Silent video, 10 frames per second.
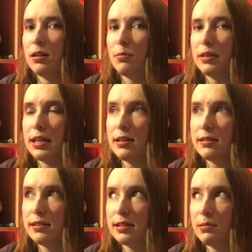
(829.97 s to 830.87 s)
but that
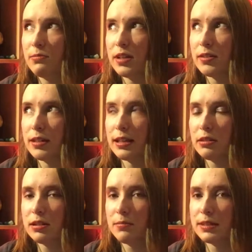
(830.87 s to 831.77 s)

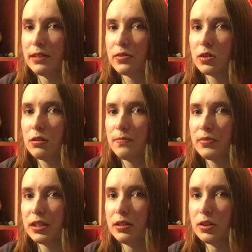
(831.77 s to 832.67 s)
seems difficult
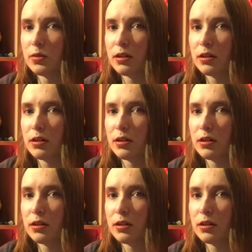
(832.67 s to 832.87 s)
to do,